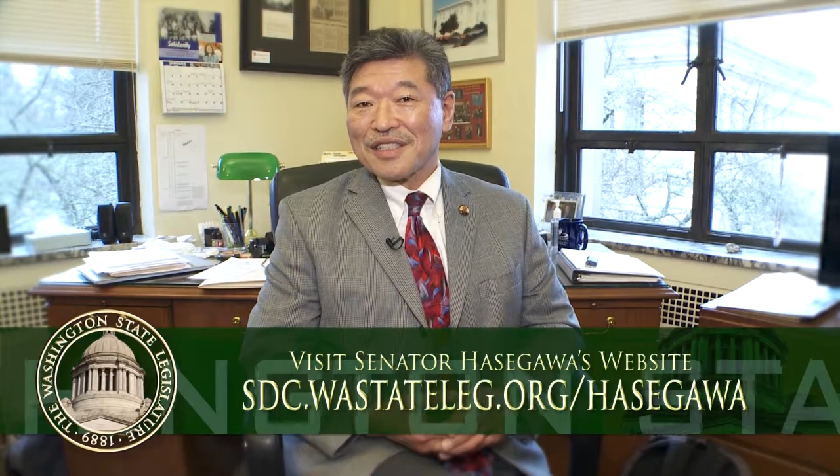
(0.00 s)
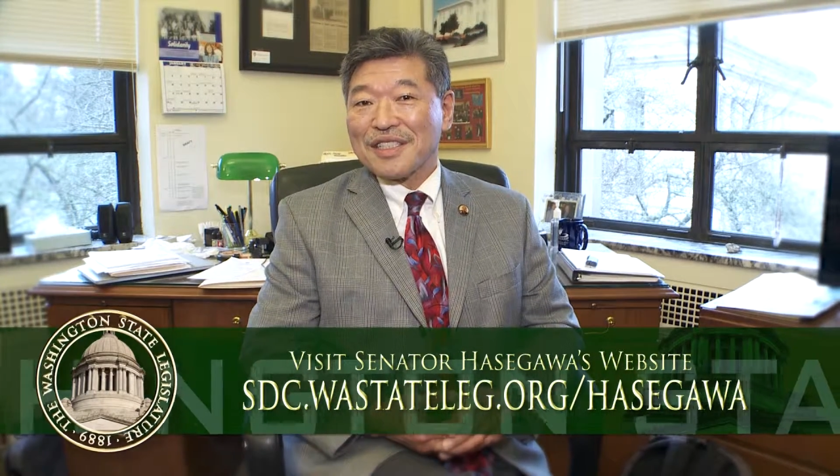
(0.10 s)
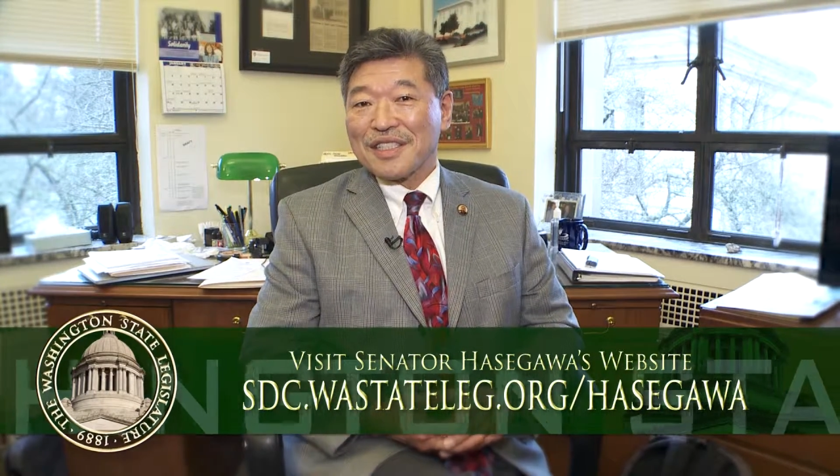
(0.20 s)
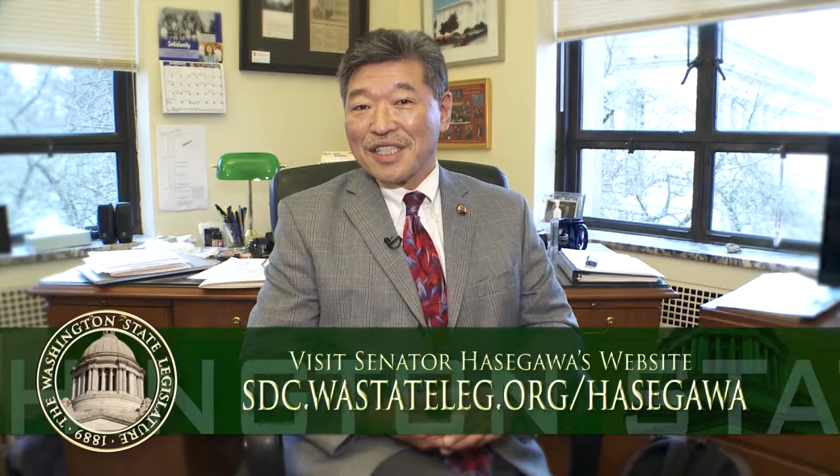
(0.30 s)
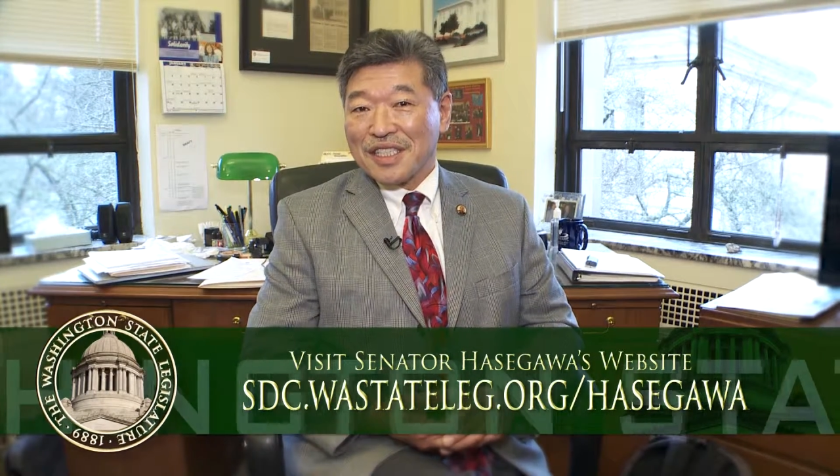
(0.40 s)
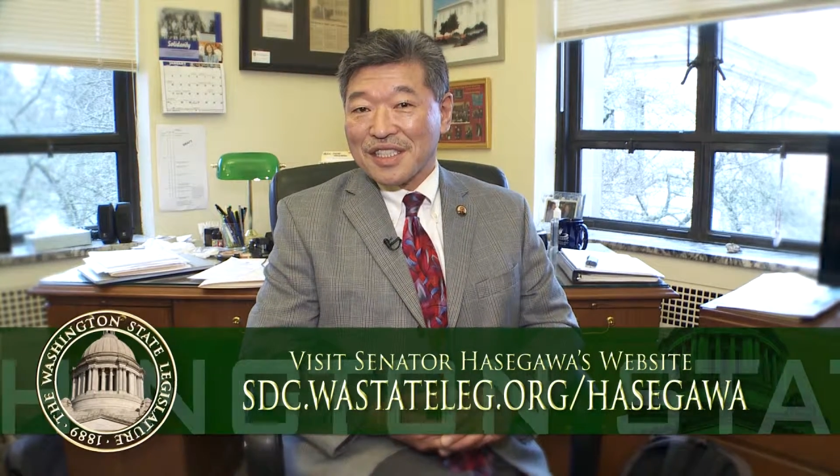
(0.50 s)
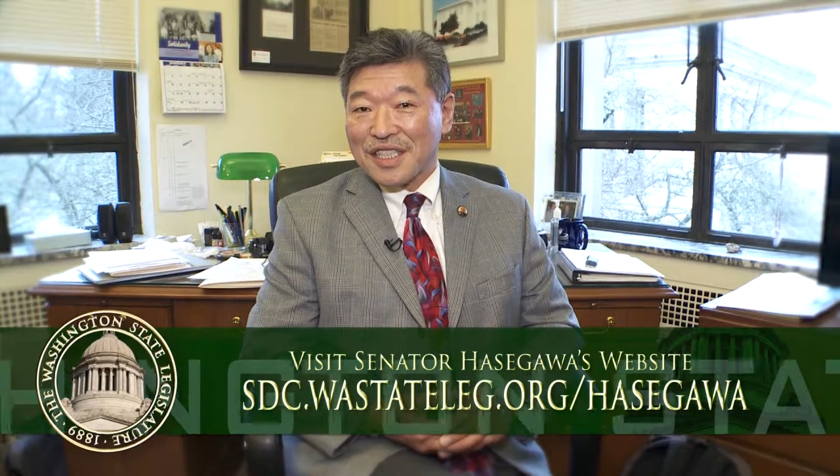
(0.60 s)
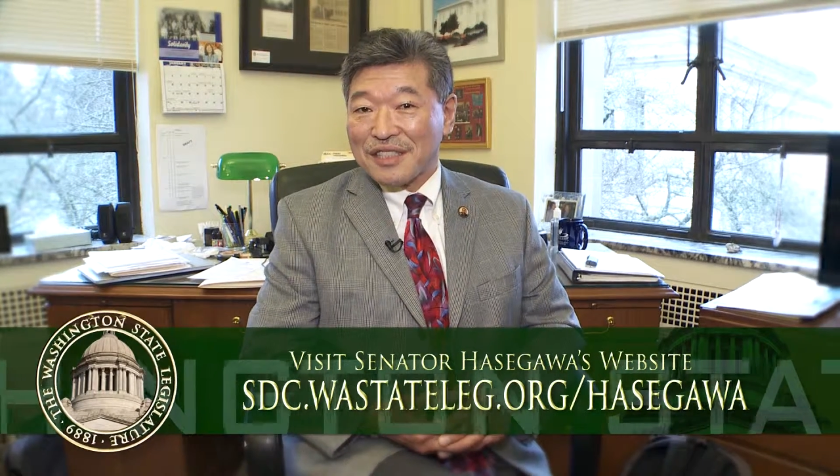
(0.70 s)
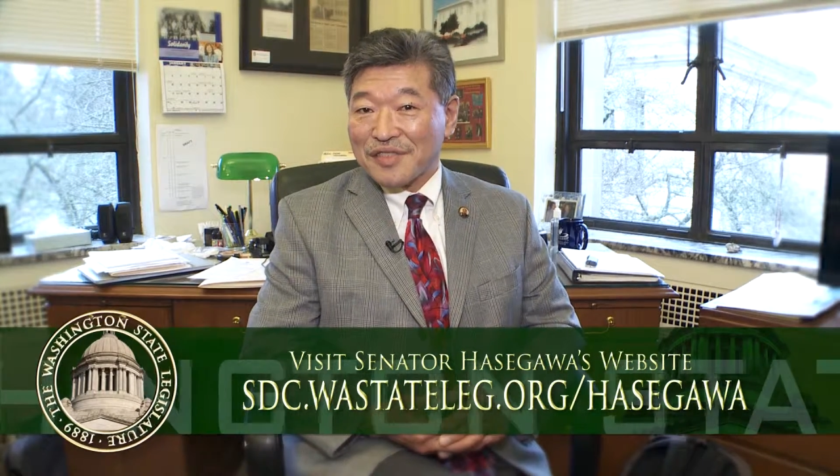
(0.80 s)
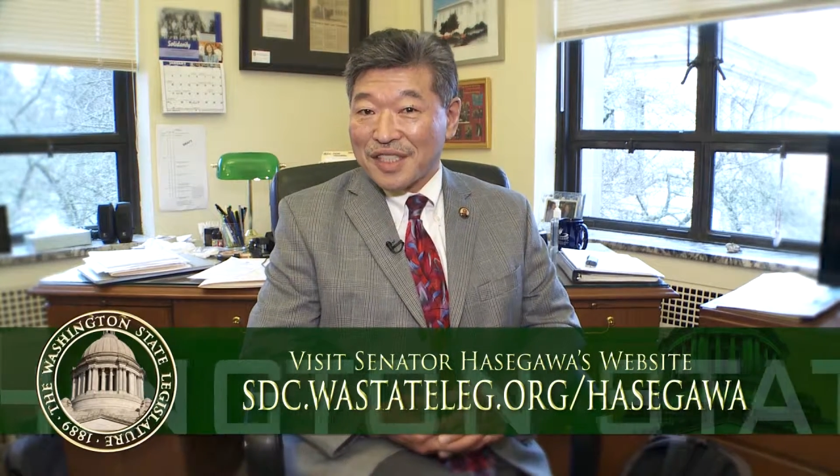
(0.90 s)
this
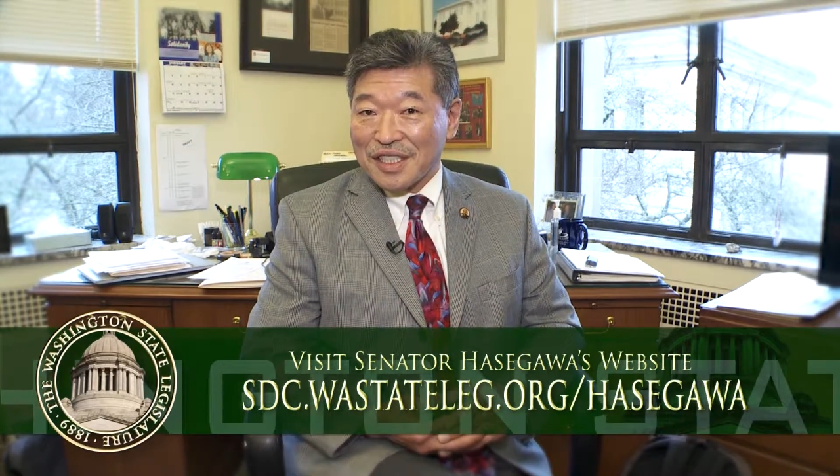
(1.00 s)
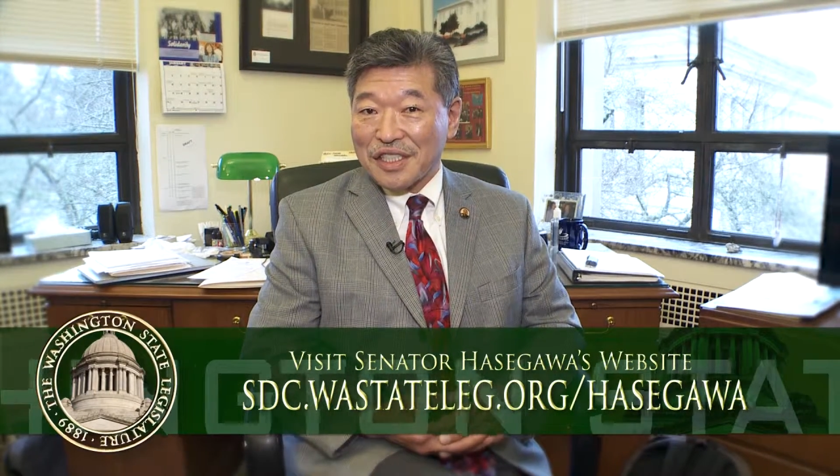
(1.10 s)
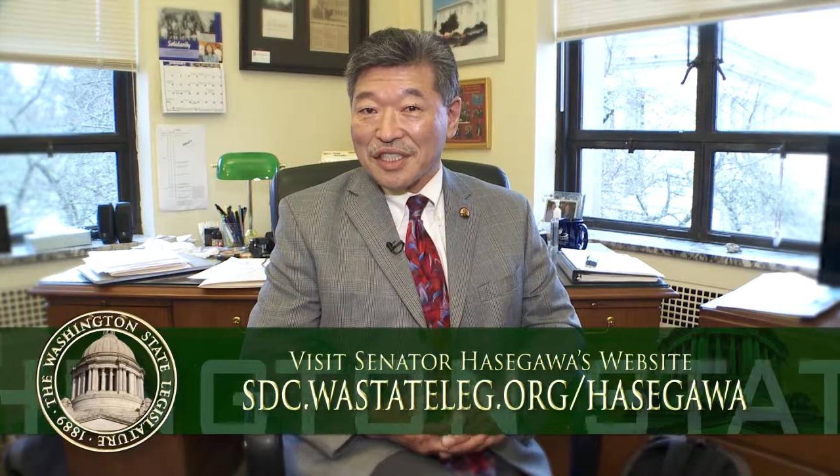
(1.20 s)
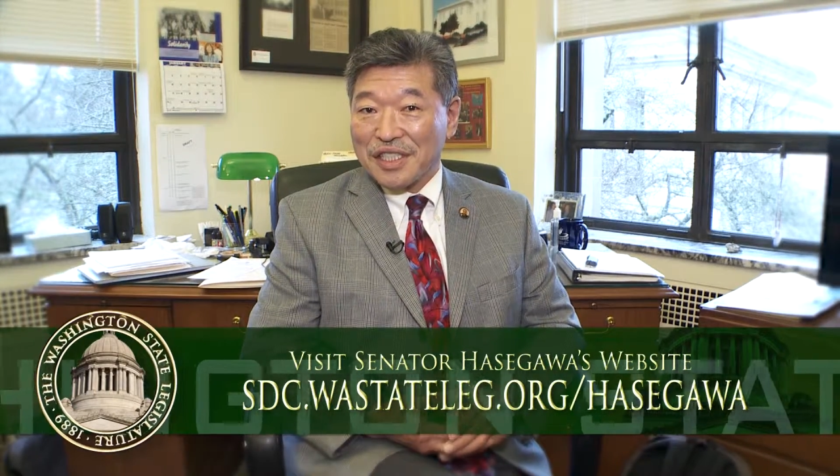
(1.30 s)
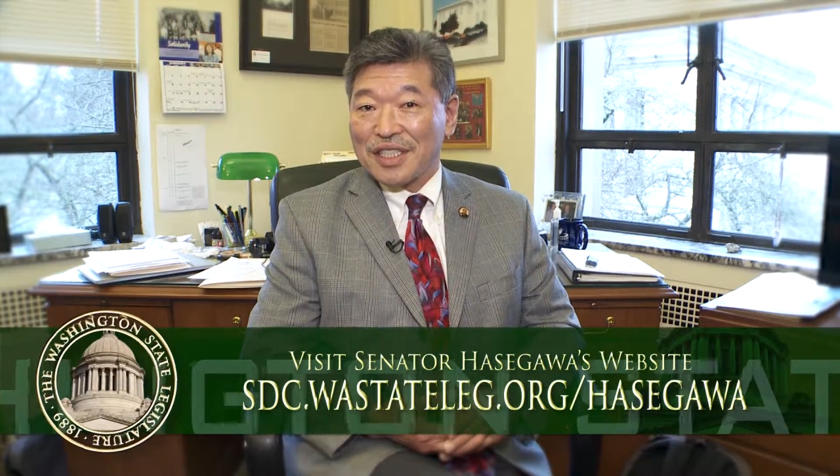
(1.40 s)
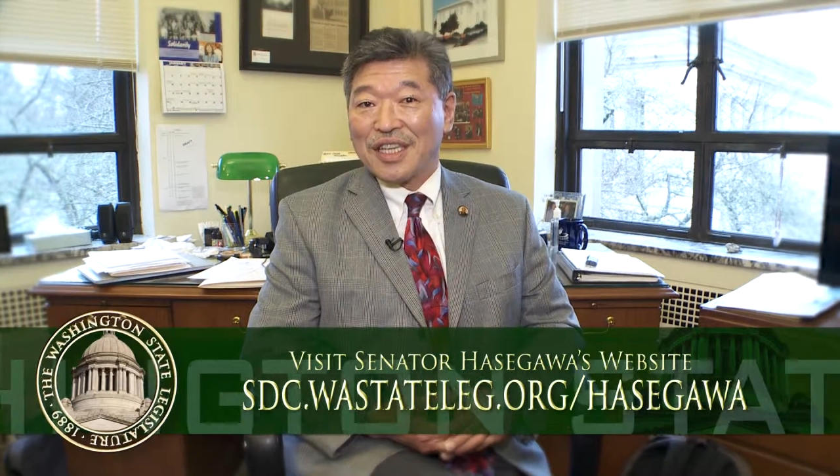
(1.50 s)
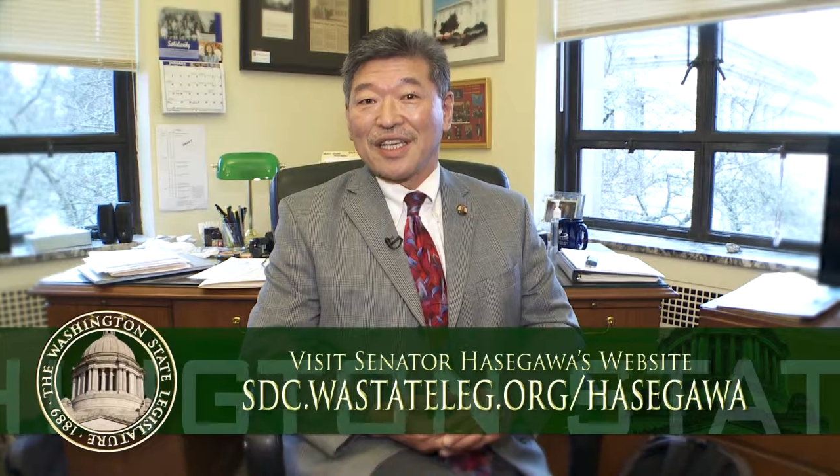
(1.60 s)
legislative session,